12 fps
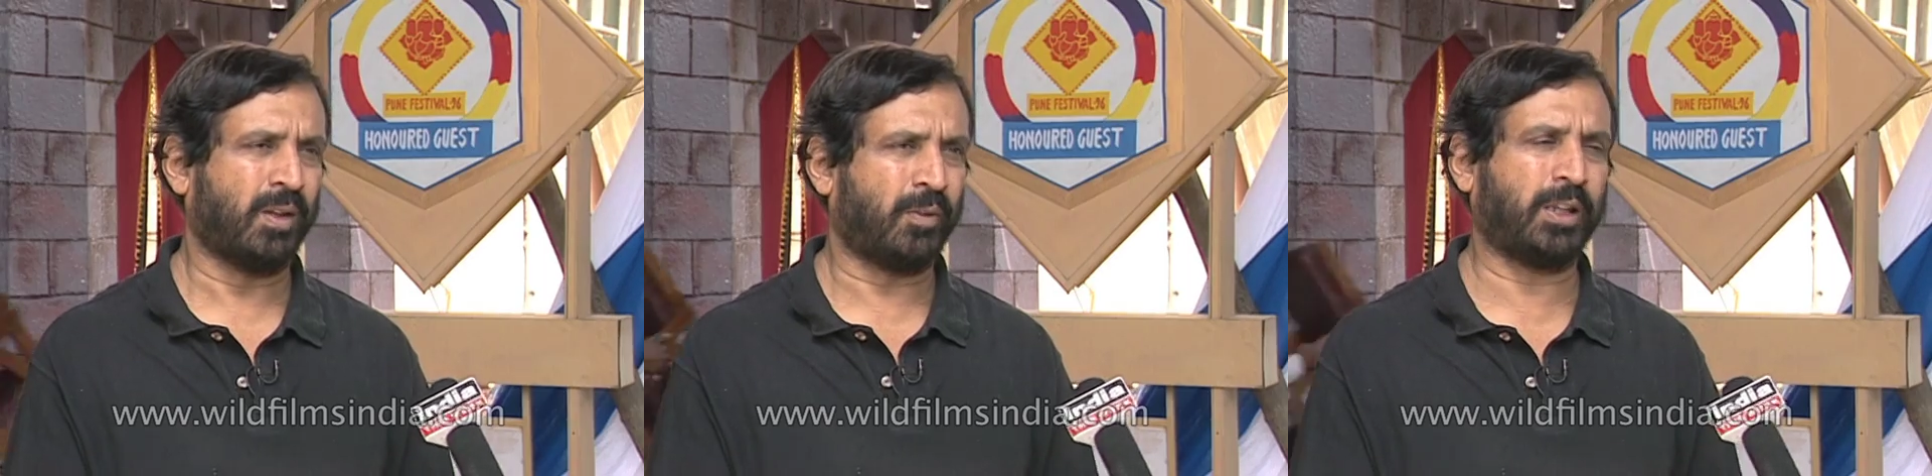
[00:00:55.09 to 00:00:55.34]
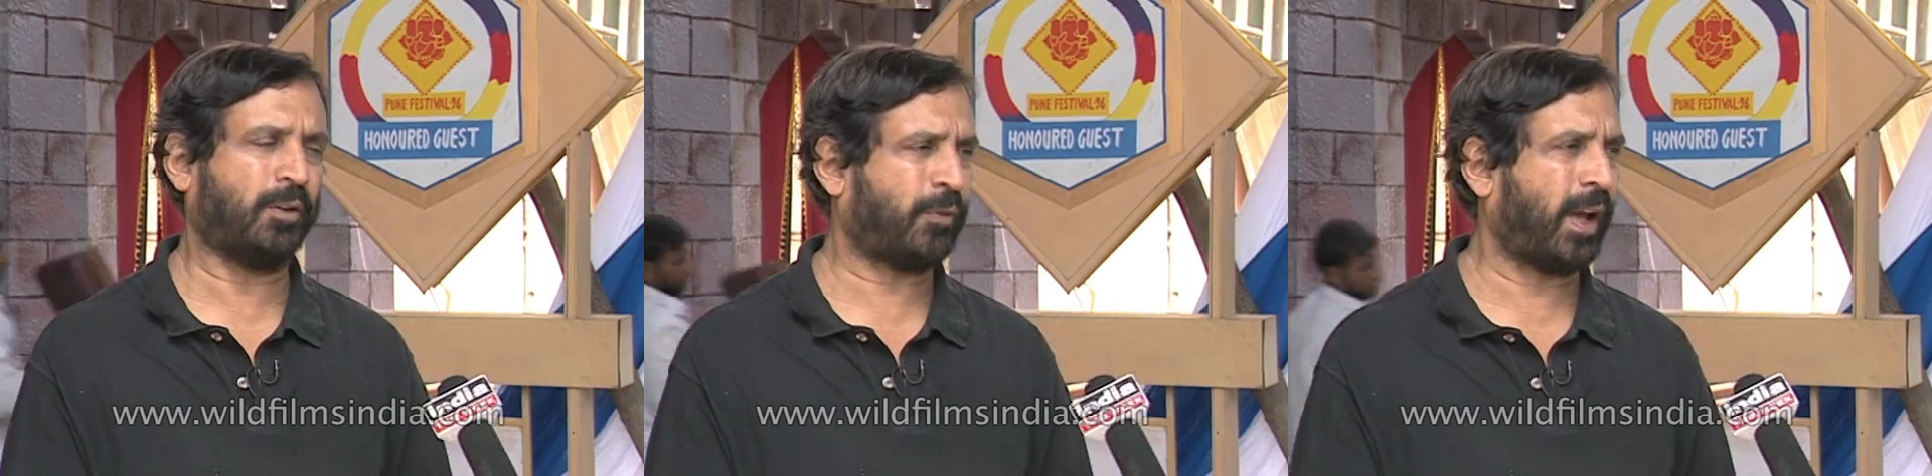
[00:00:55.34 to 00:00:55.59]

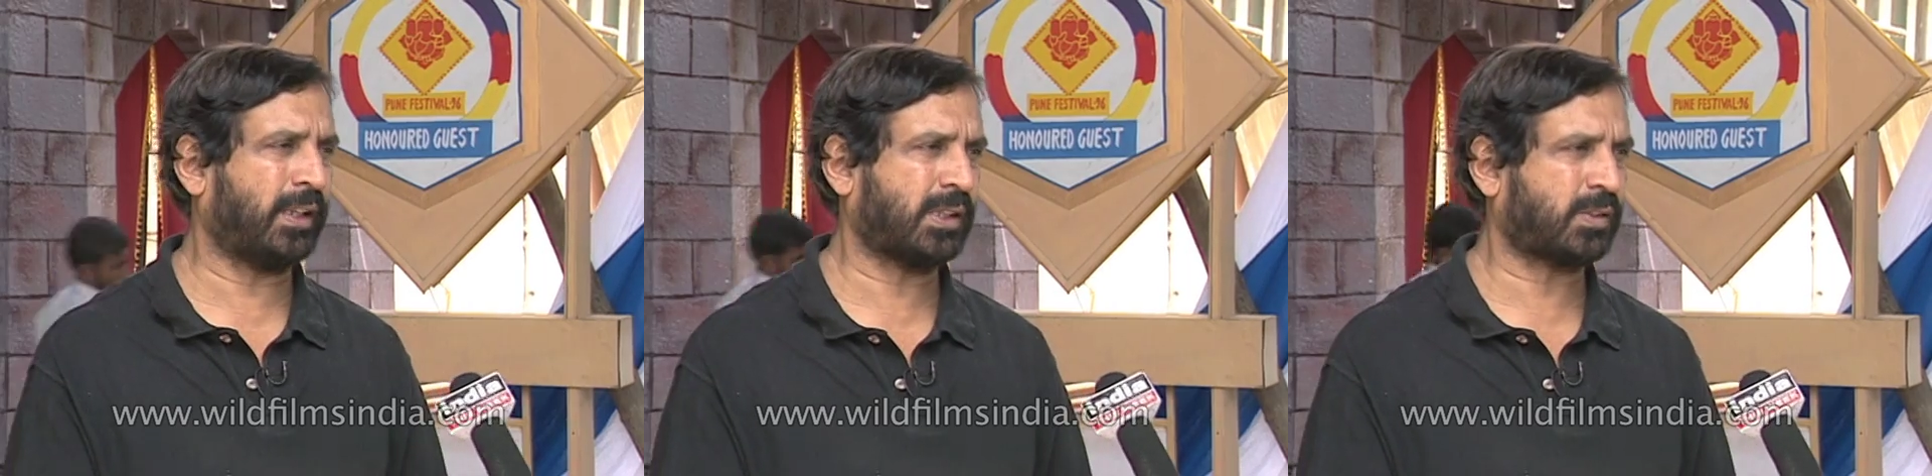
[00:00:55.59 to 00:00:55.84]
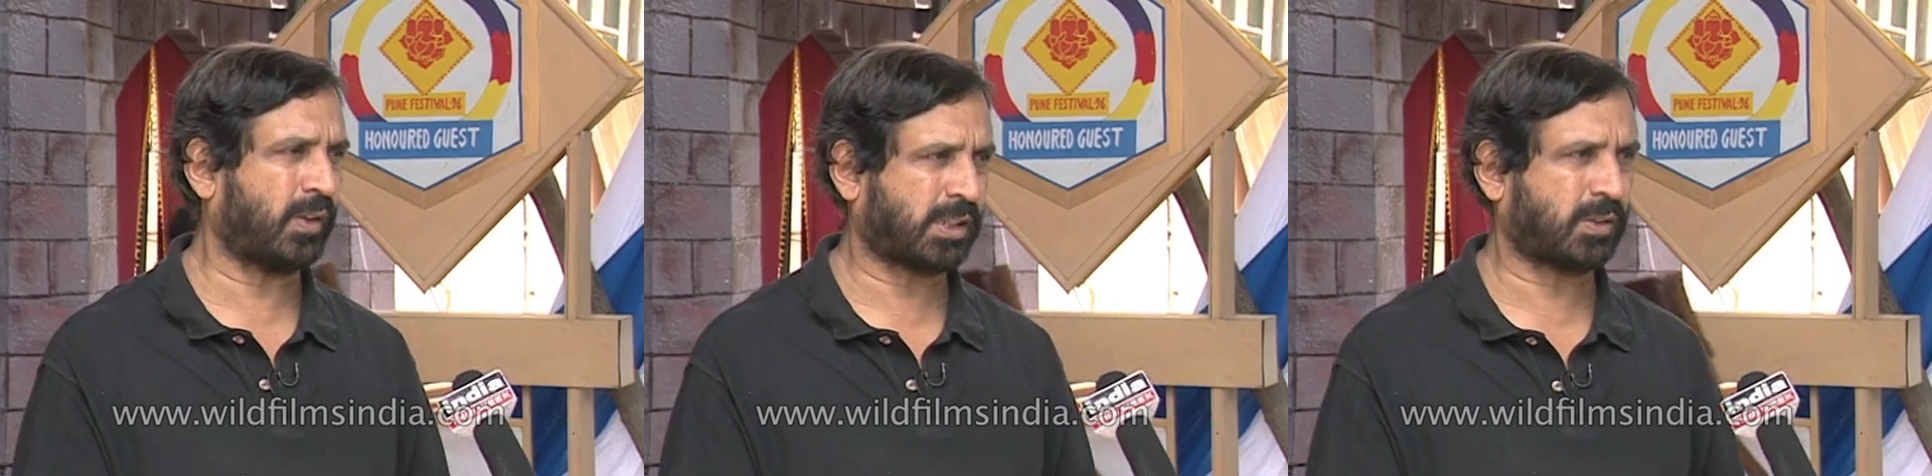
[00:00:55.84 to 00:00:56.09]
one of the
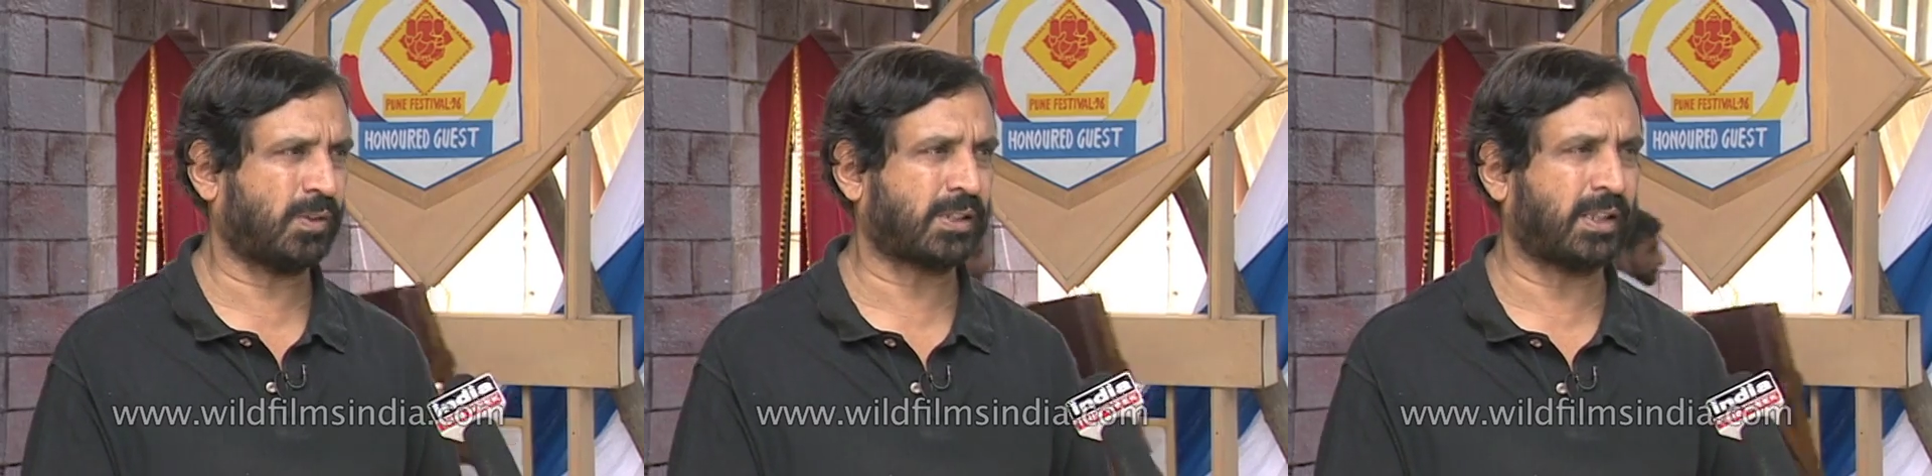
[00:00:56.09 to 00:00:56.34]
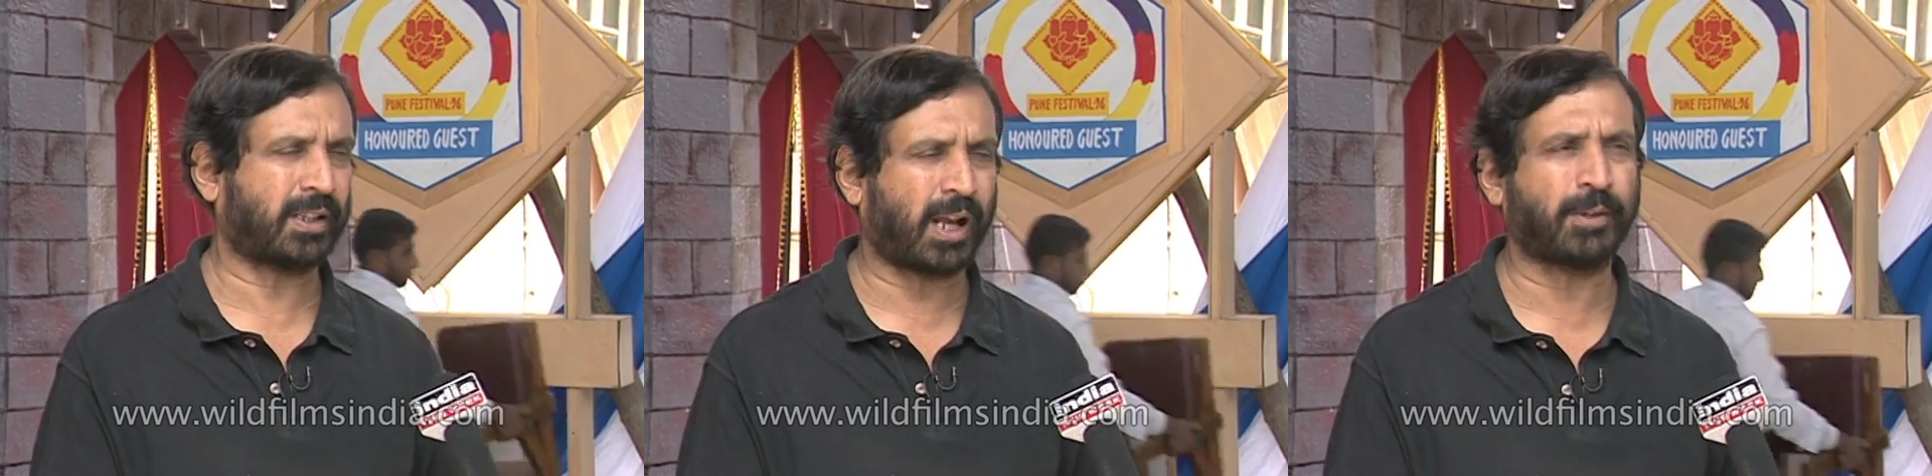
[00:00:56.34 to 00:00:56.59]
finest
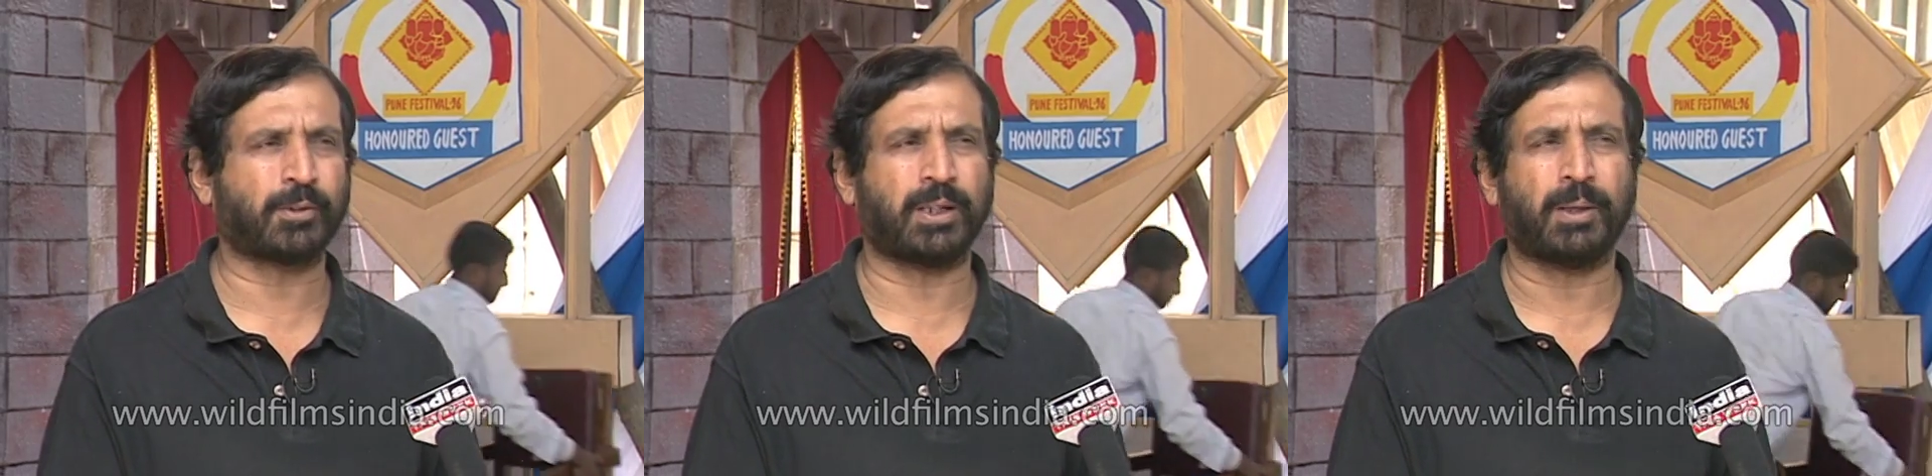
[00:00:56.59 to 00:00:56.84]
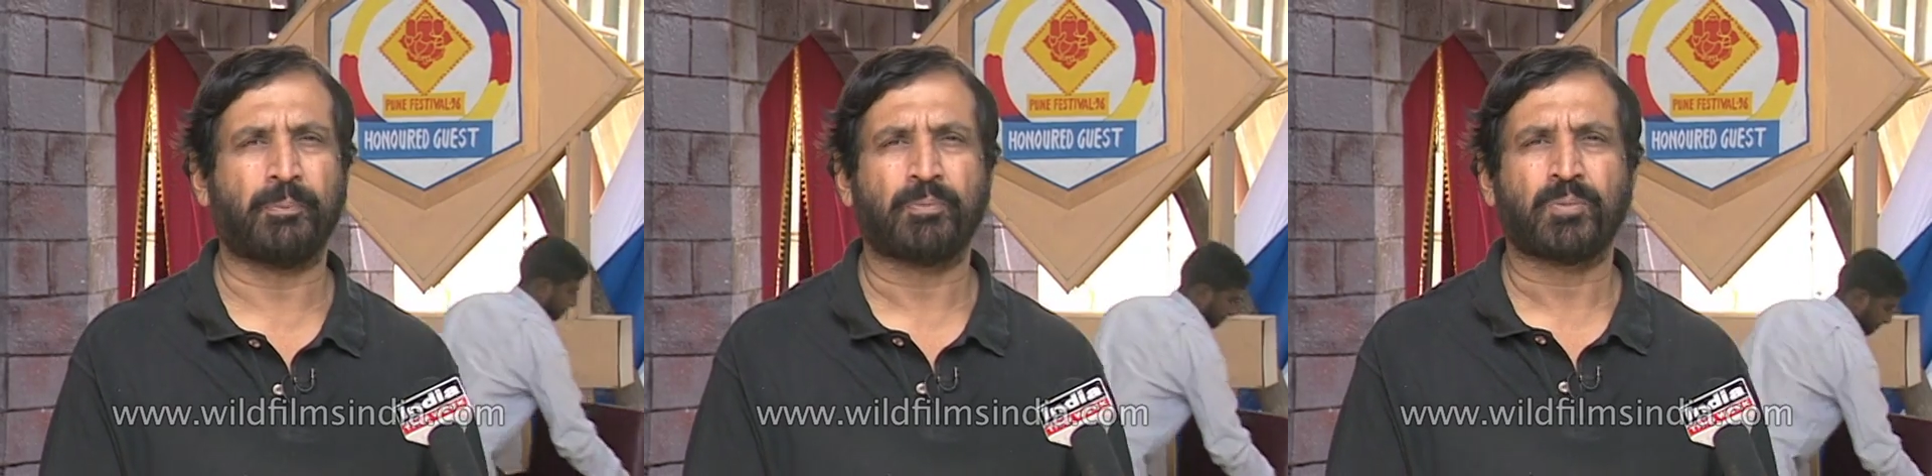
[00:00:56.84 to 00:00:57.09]
festivals in the country.